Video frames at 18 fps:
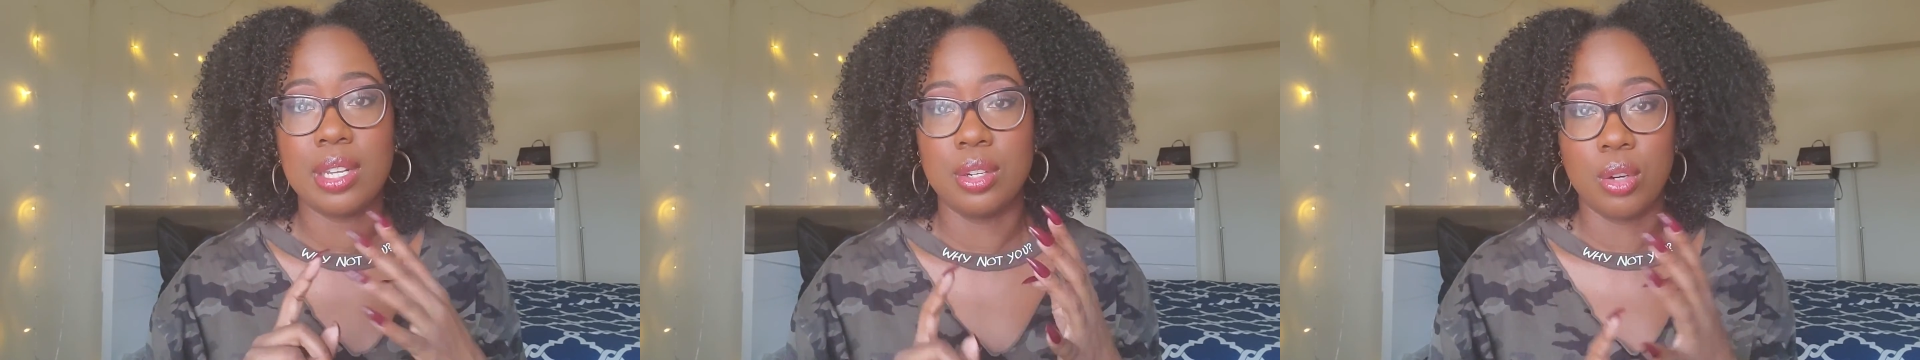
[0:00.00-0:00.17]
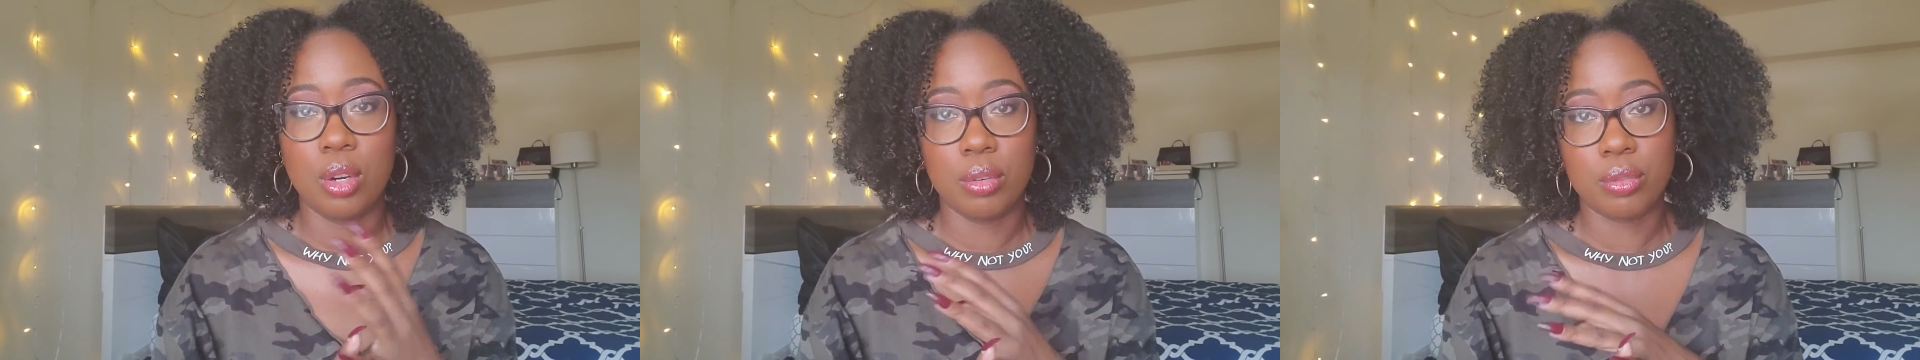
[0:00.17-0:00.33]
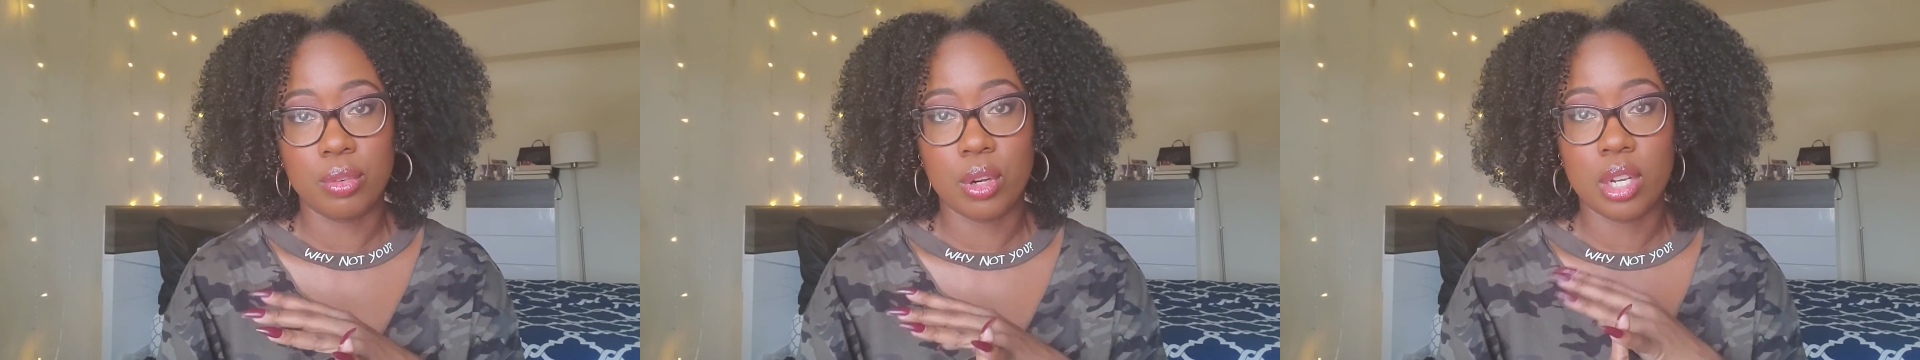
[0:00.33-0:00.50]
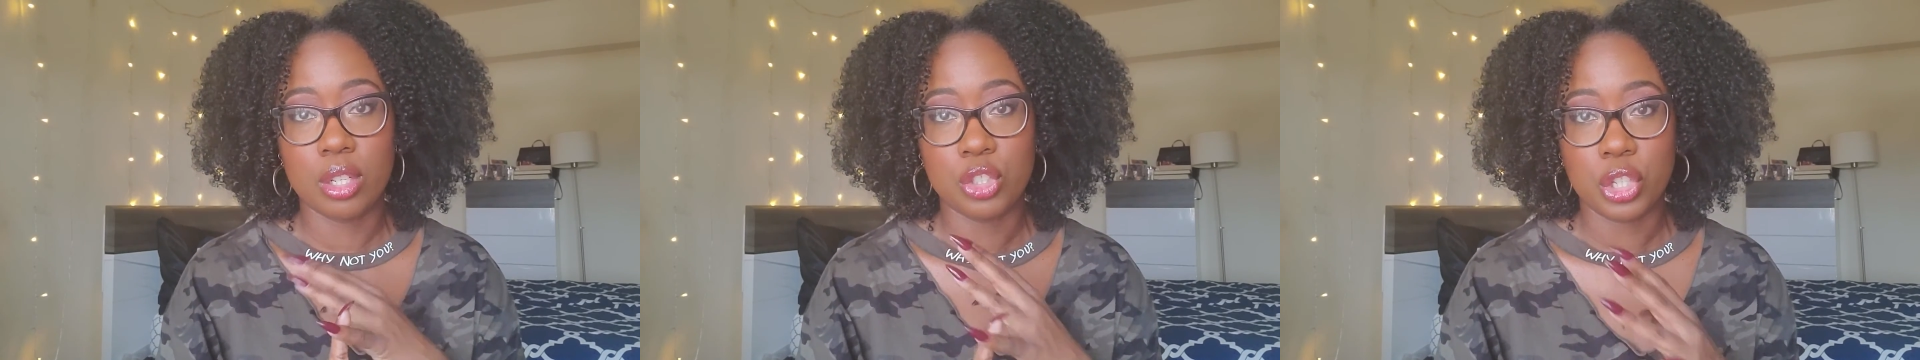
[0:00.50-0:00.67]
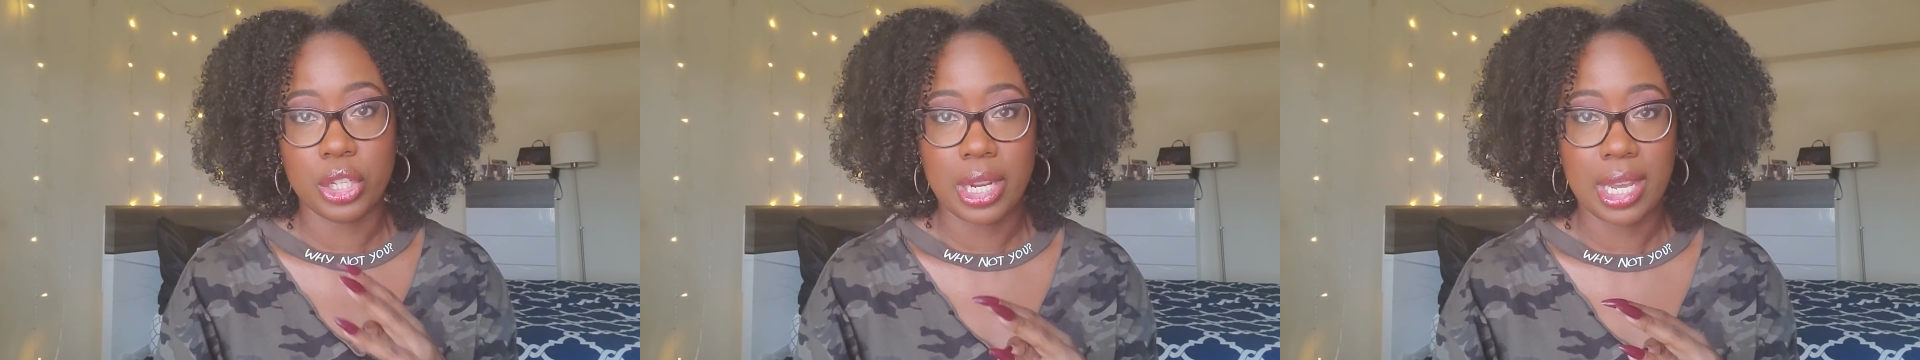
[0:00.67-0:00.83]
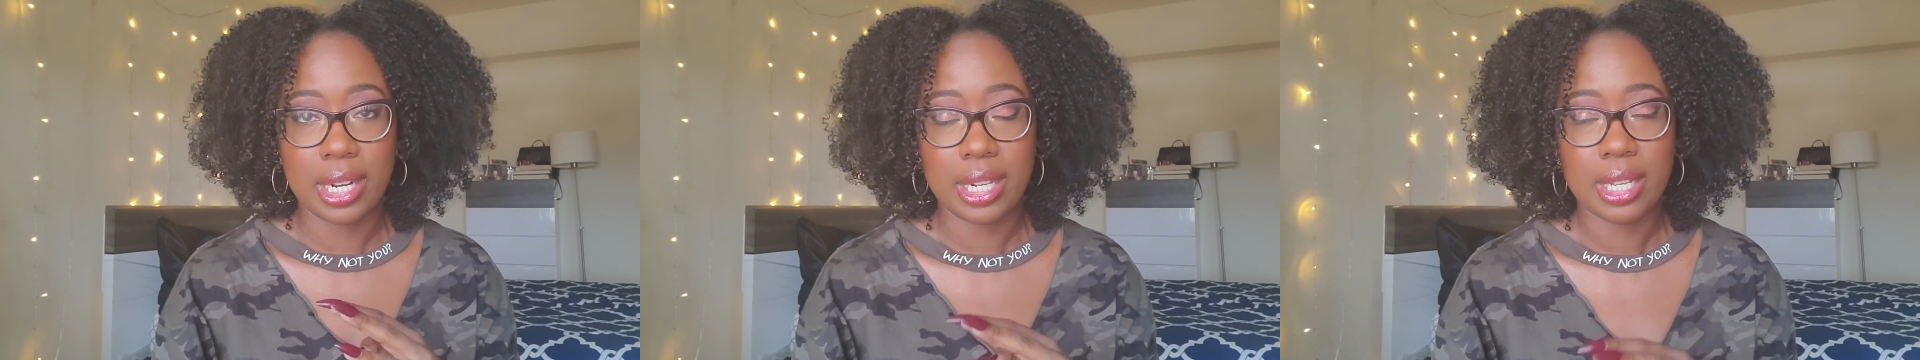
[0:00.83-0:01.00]
and overall
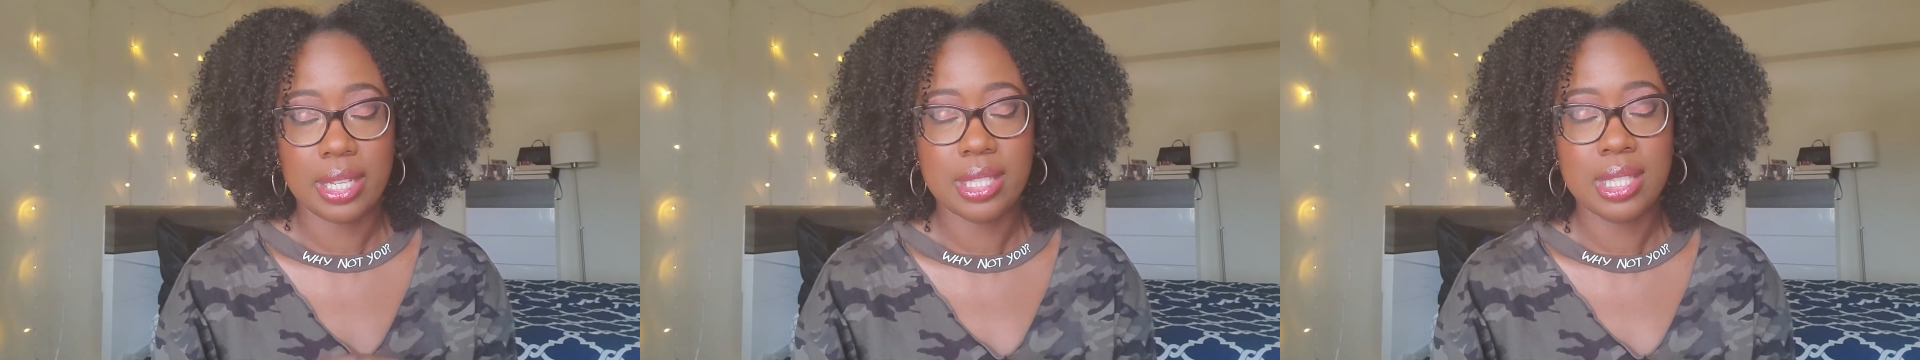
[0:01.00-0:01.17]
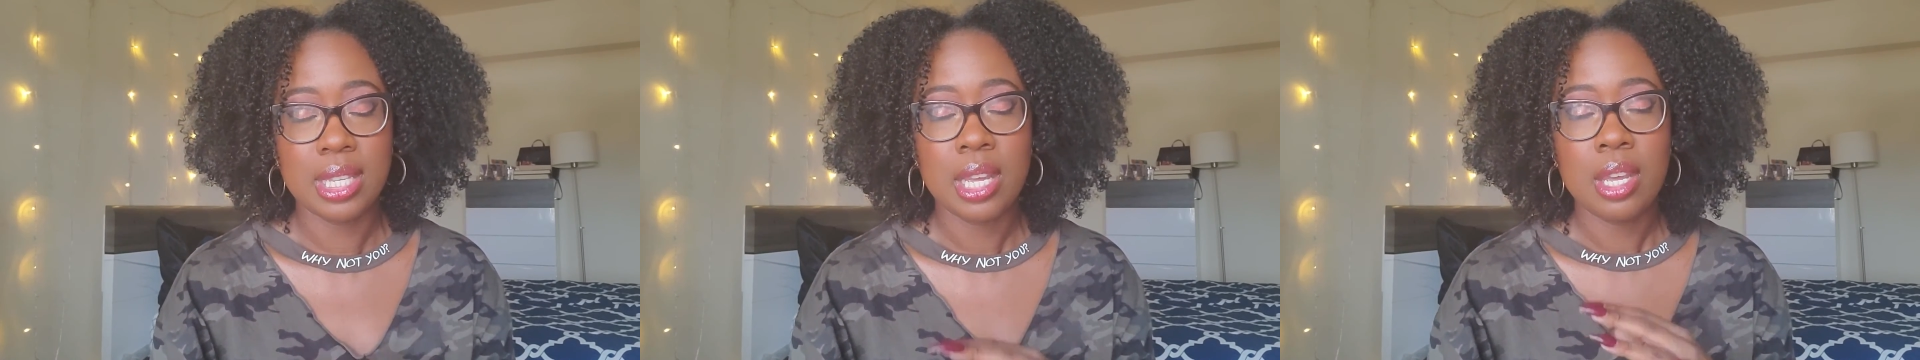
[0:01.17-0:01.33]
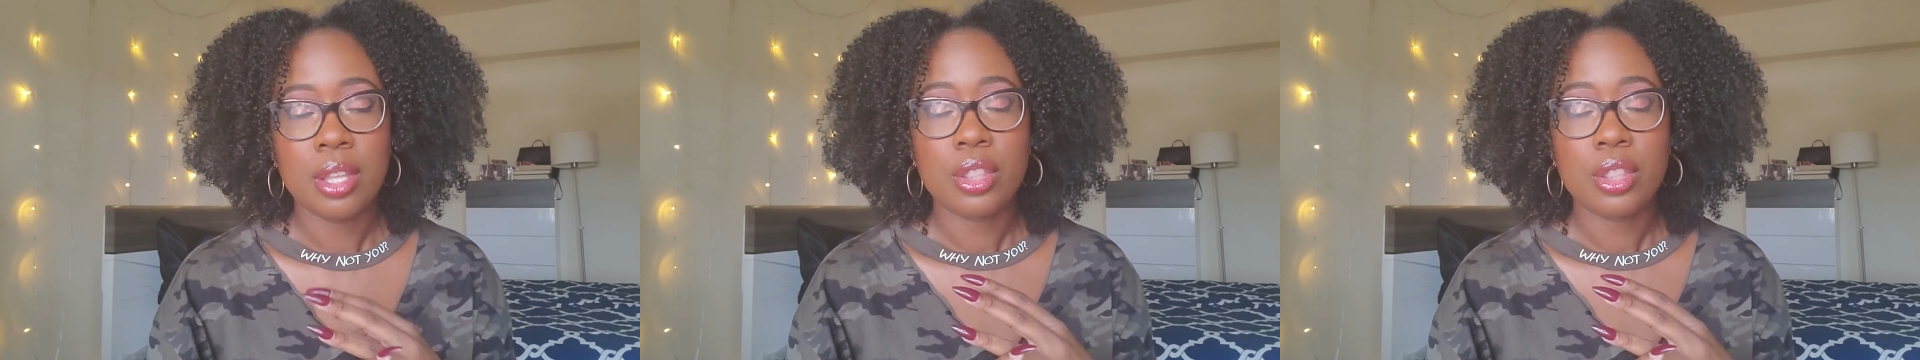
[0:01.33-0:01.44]
genetics.